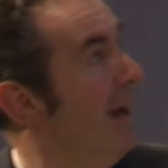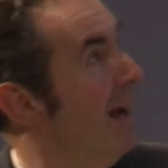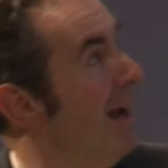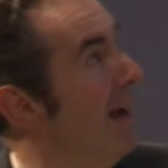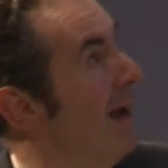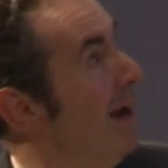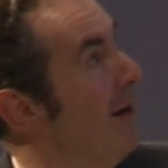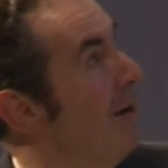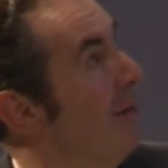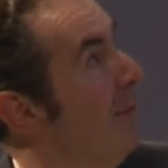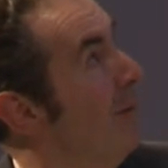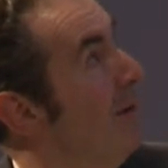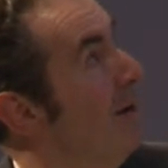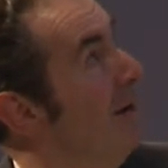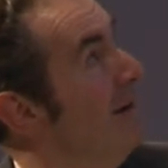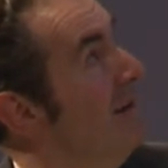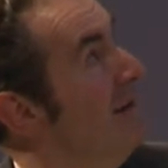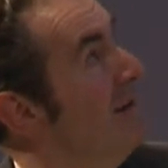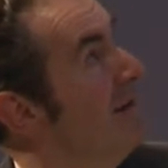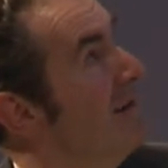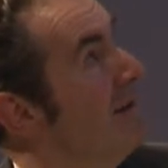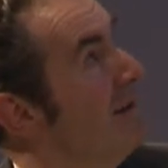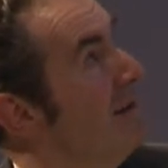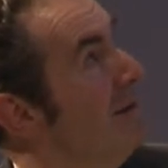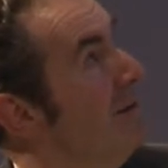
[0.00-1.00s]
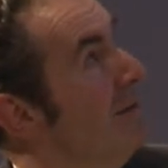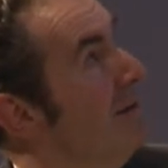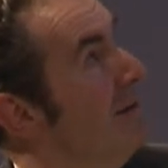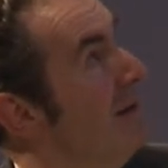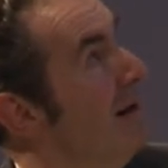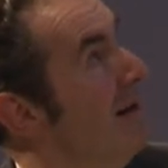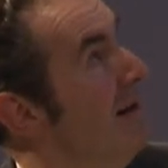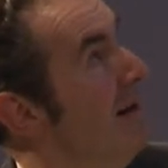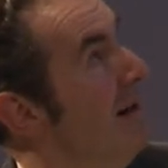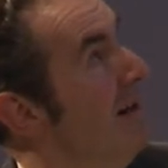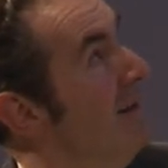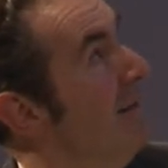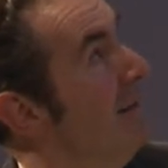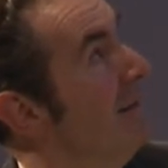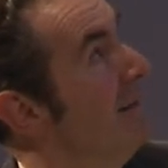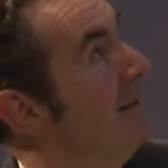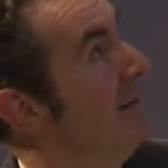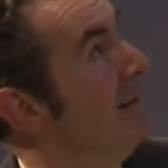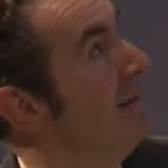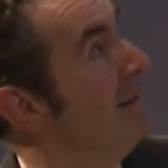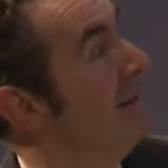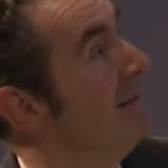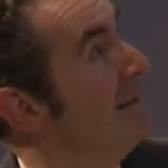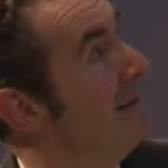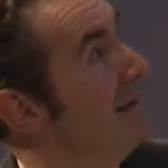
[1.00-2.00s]
One is to guide,
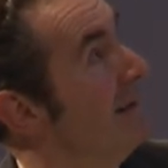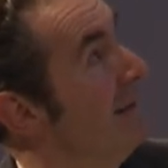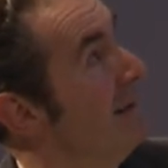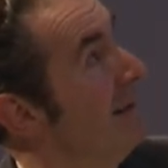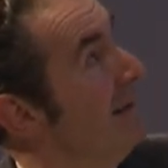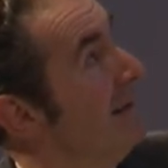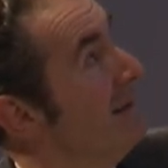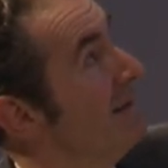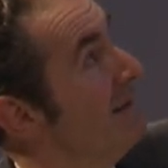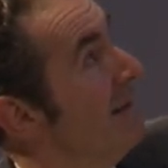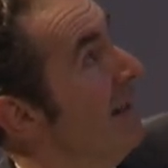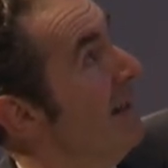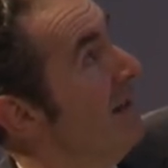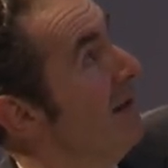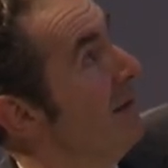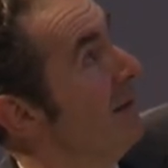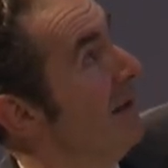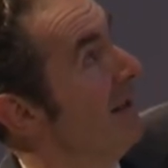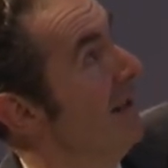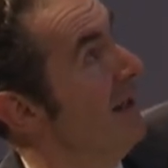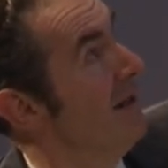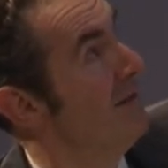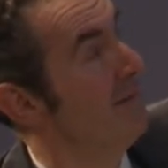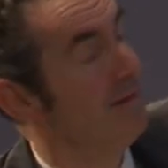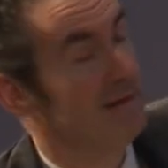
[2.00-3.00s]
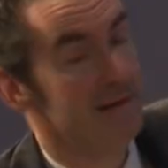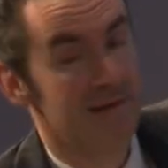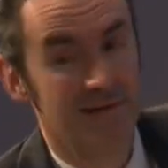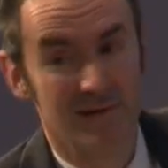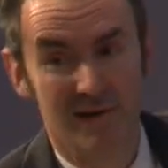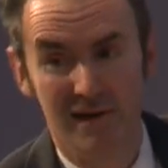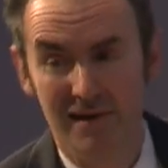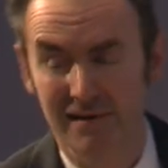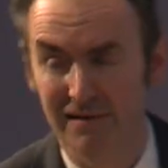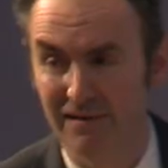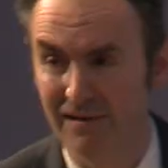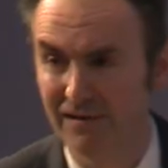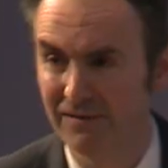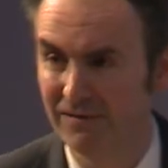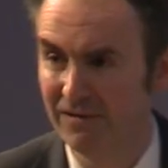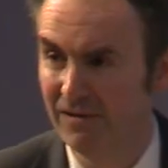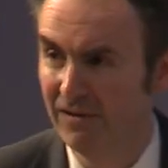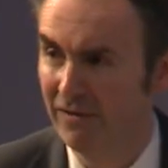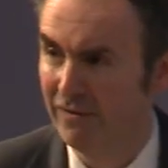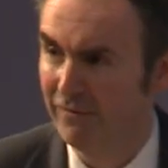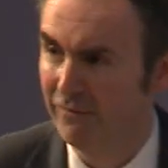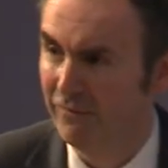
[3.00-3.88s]
this lady on the left is guiding this